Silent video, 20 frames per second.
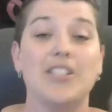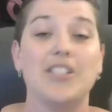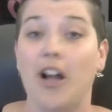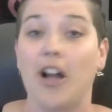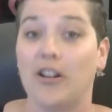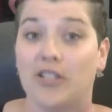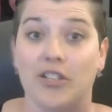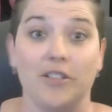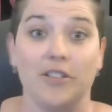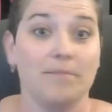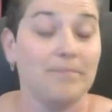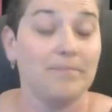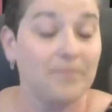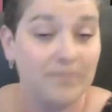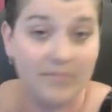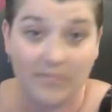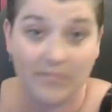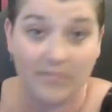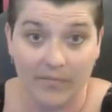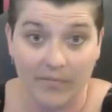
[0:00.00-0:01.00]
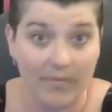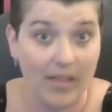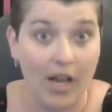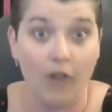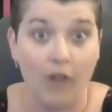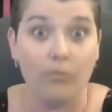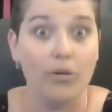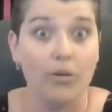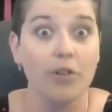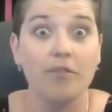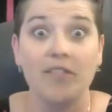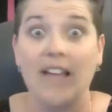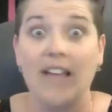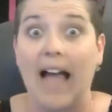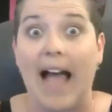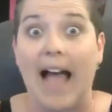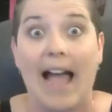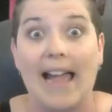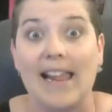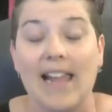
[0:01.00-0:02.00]
talk to a roof
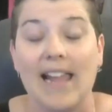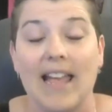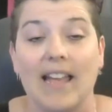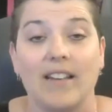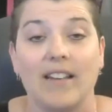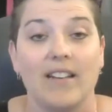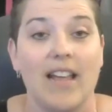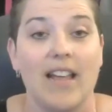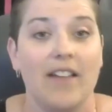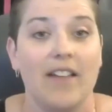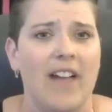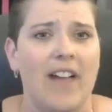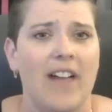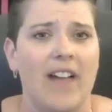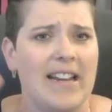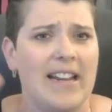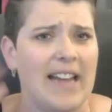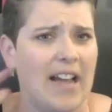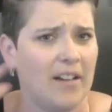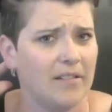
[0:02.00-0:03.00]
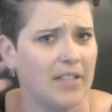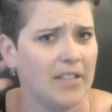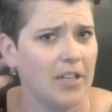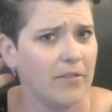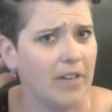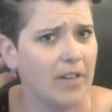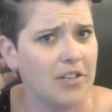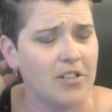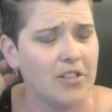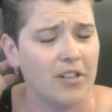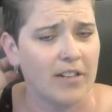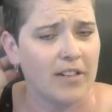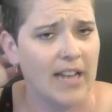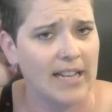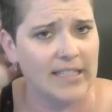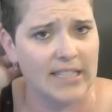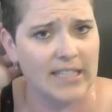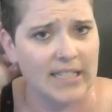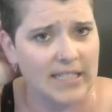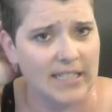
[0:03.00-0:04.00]
guy and and find out the original
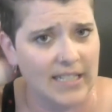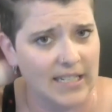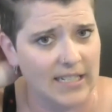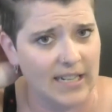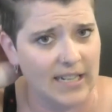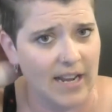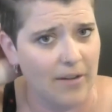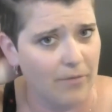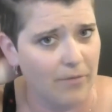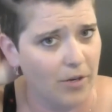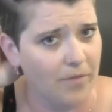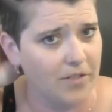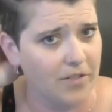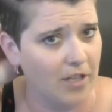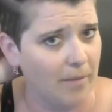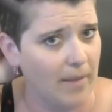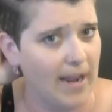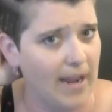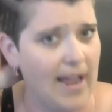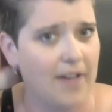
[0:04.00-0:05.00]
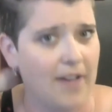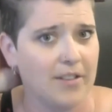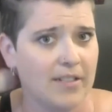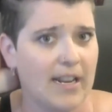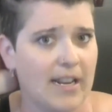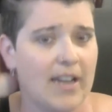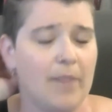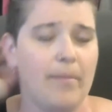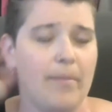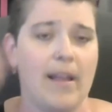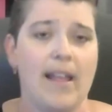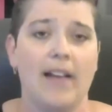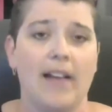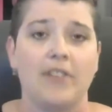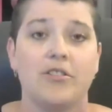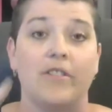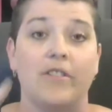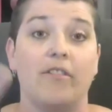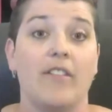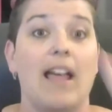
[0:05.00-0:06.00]
1969 roofs on my house and i had to pay
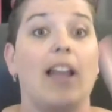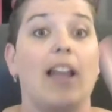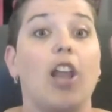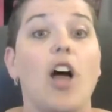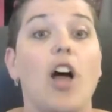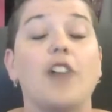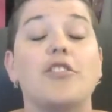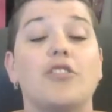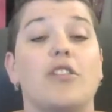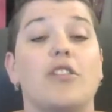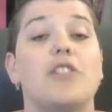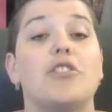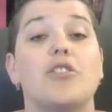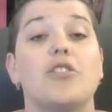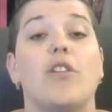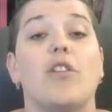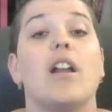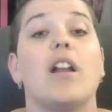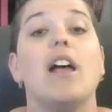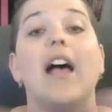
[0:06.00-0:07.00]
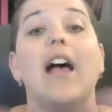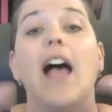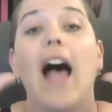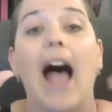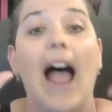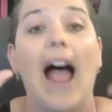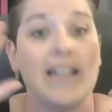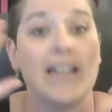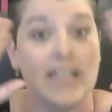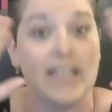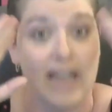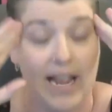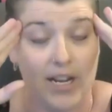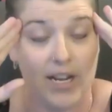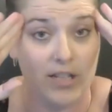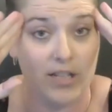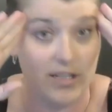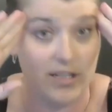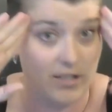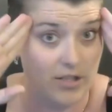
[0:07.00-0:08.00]
extra for that long story short i, I
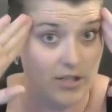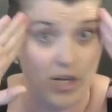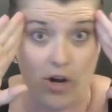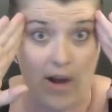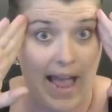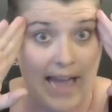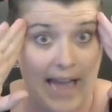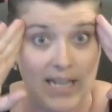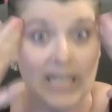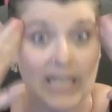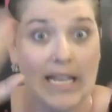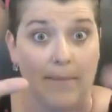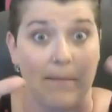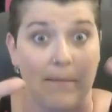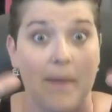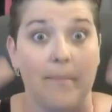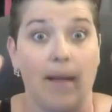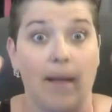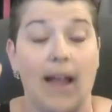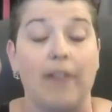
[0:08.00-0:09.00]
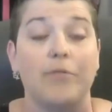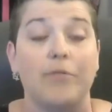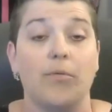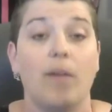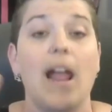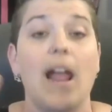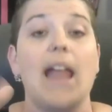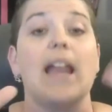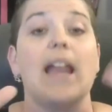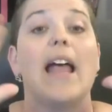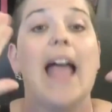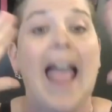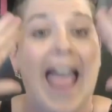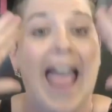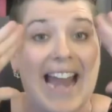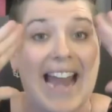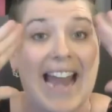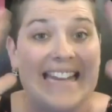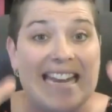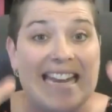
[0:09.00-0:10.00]
you know had to get my mind right
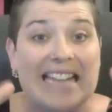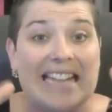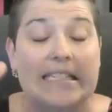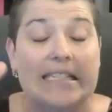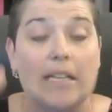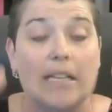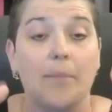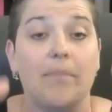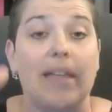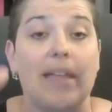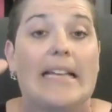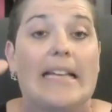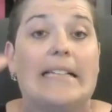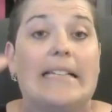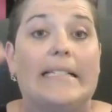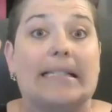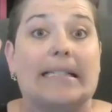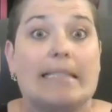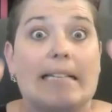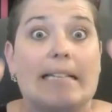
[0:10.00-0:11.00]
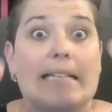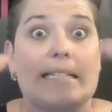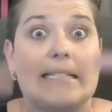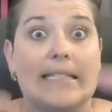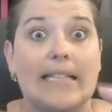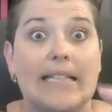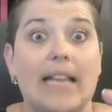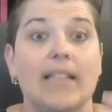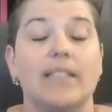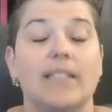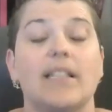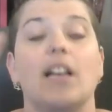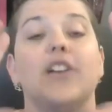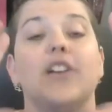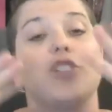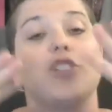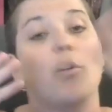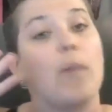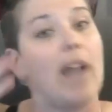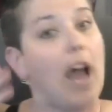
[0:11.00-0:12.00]
and i needed something consistent
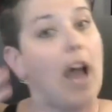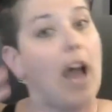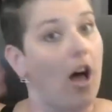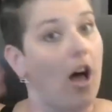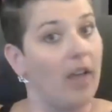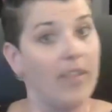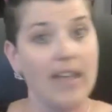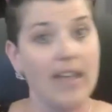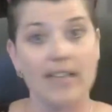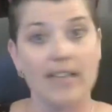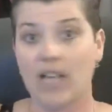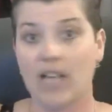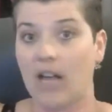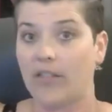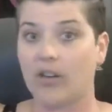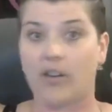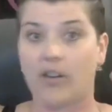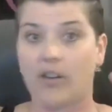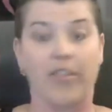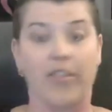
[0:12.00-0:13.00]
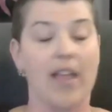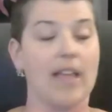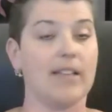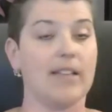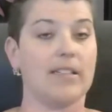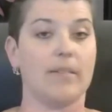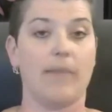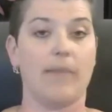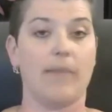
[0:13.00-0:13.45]
so when all these other things in